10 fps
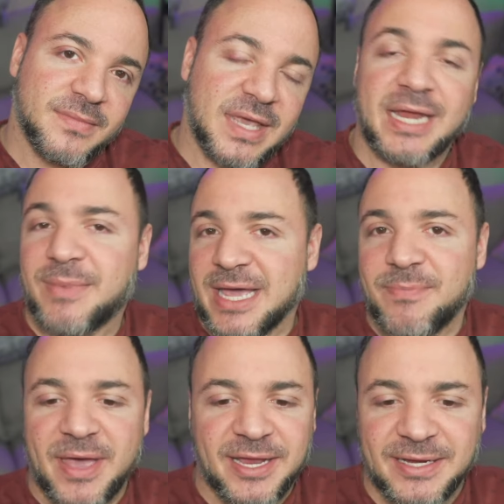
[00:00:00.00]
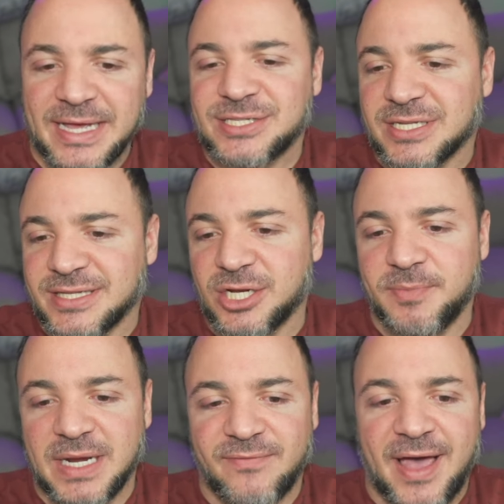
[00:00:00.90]
In my opinion, it's a little bit
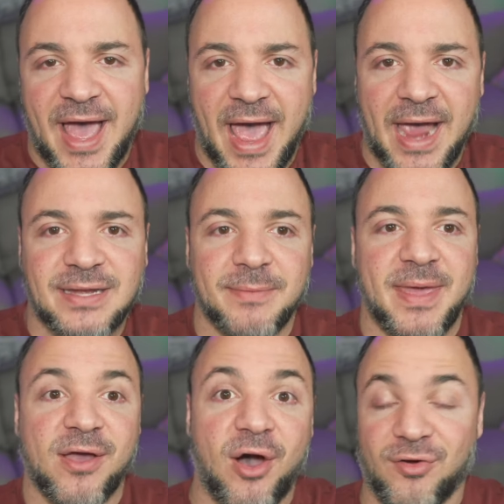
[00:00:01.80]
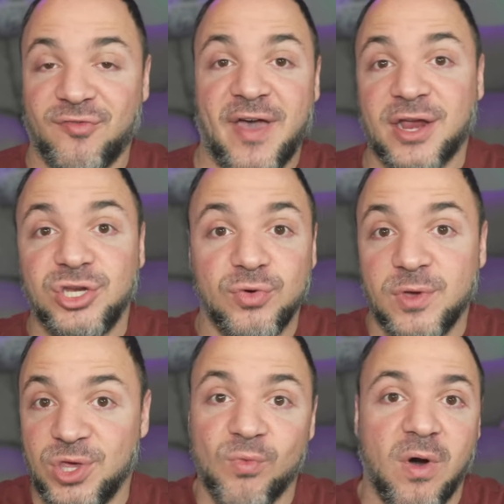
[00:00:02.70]
of a hack to make AutoFac do what
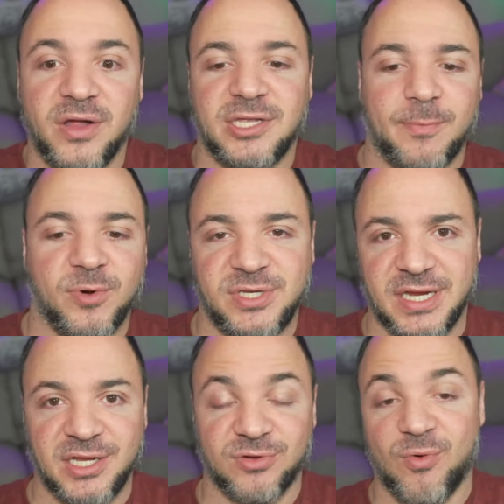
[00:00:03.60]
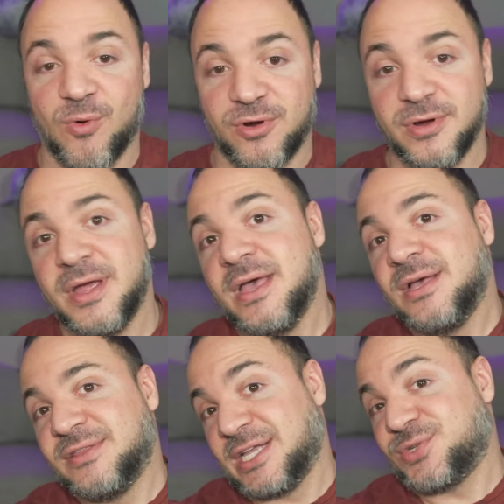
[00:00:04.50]
you want in a particular order,
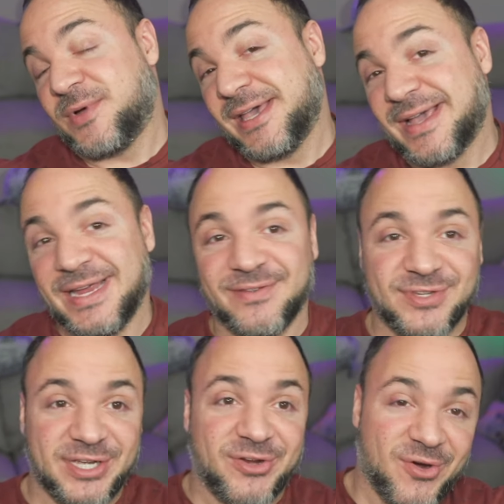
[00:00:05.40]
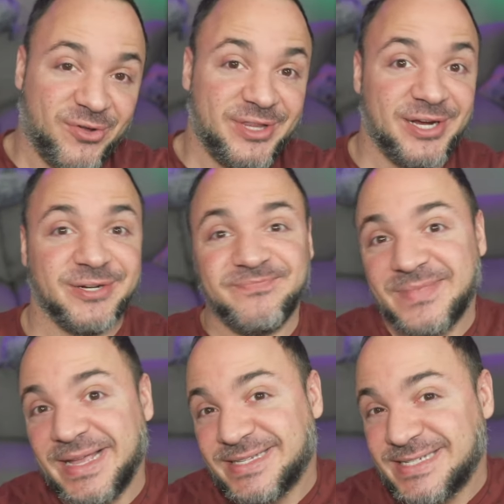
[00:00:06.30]
that's why I kind of said earlier,
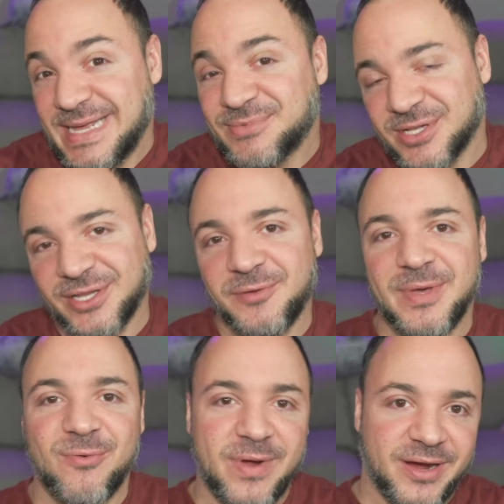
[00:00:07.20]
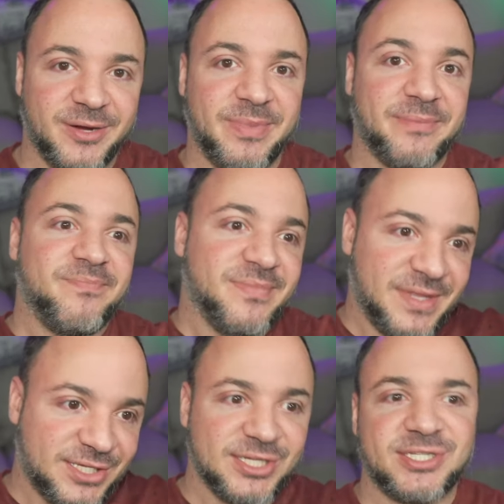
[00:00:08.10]
it seems a little bit weird, but
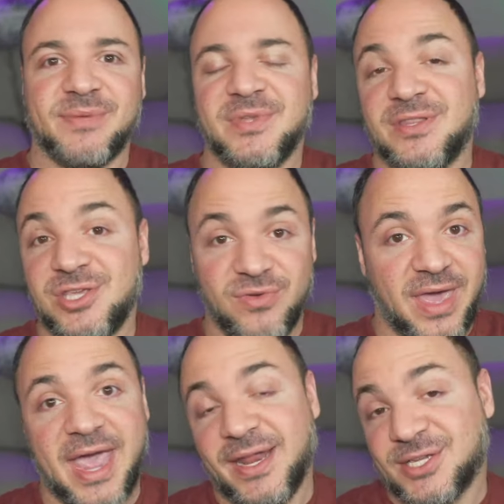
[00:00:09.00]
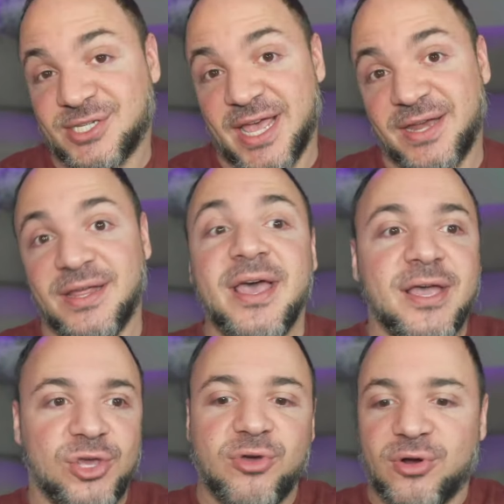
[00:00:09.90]
this is something that you can extend.
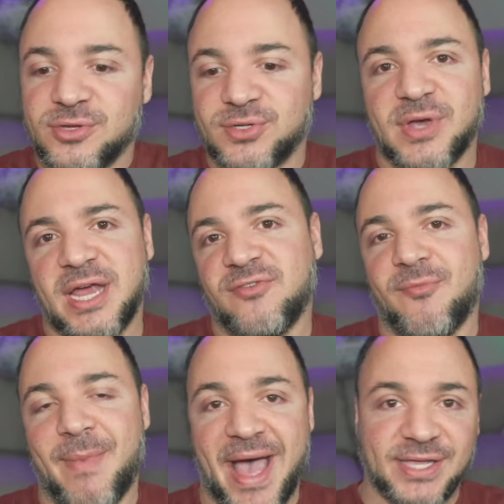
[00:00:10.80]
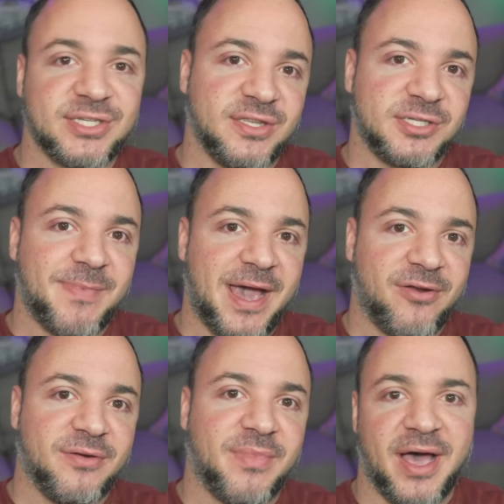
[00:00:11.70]
You could also kind of mask this
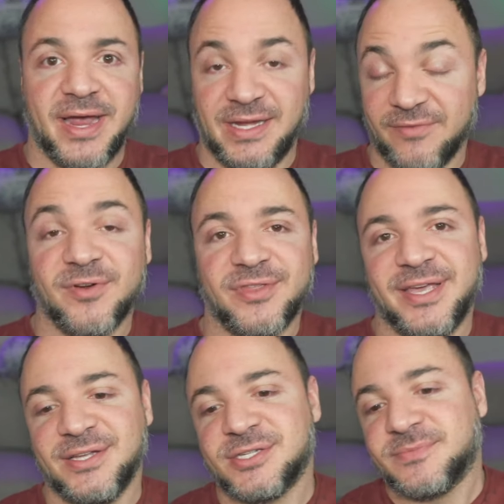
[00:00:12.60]
pattern behind different things.